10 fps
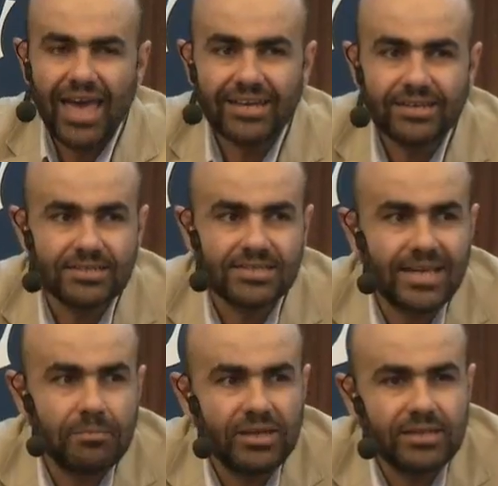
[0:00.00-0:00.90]

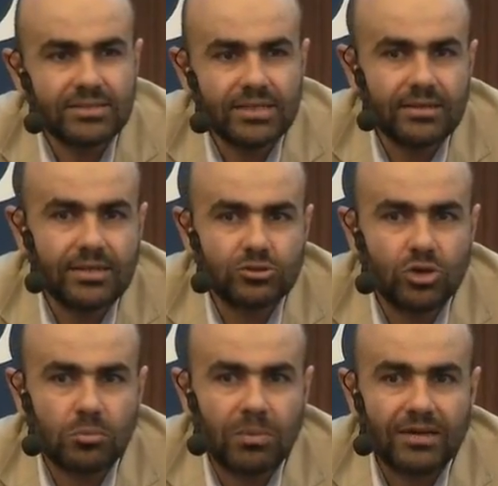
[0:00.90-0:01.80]
instability in the
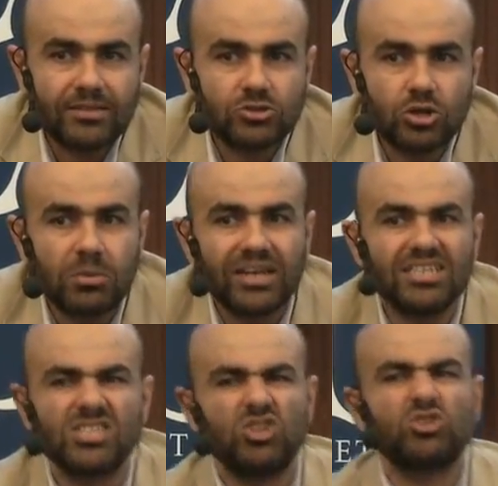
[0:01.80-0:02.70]
turbine. The turbine
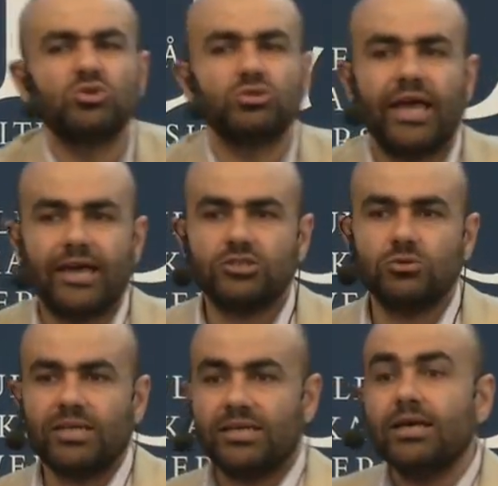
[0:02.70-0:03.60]
is not good
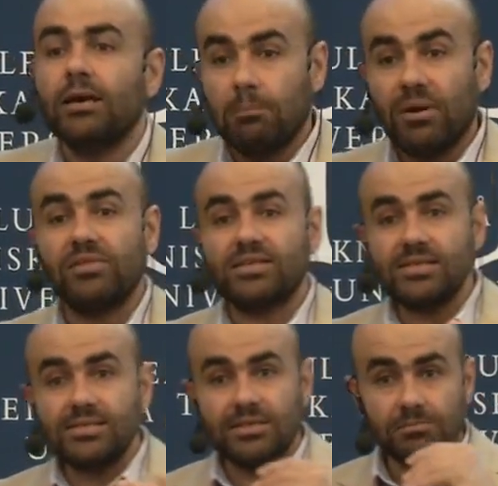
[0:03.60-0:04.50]
actually, but the
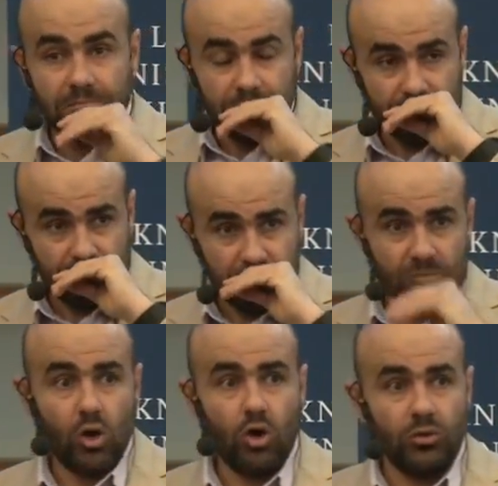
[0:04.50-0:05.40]
system,
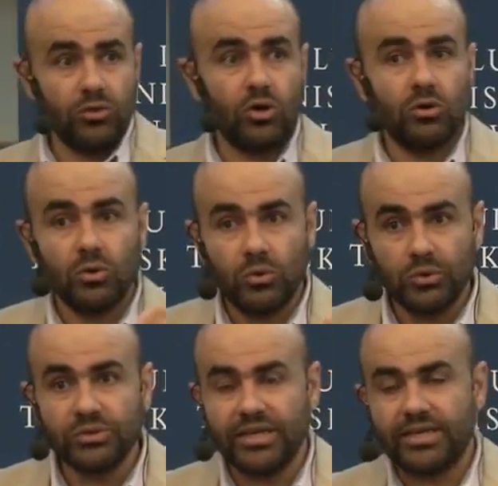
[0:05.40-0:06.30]
although
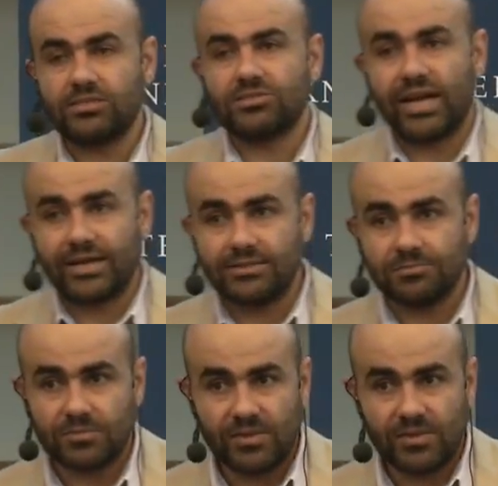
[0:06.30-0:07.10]
could extract,